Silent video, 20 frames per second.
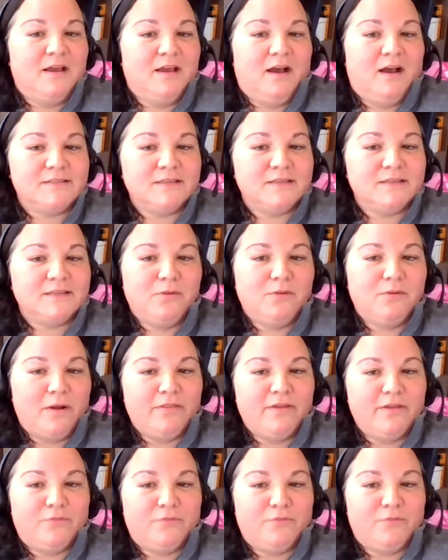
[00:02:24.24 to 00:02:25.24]
Hunting and
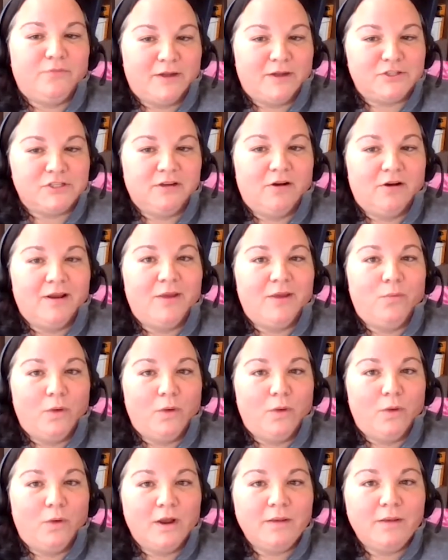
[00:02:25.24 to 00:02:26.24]
wildlife watching are
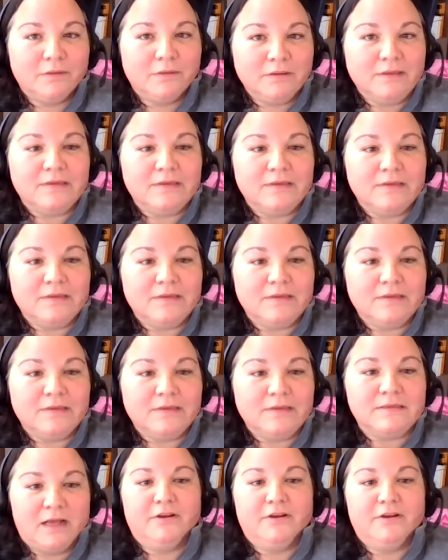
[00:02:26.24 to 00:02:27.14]
a $1 billion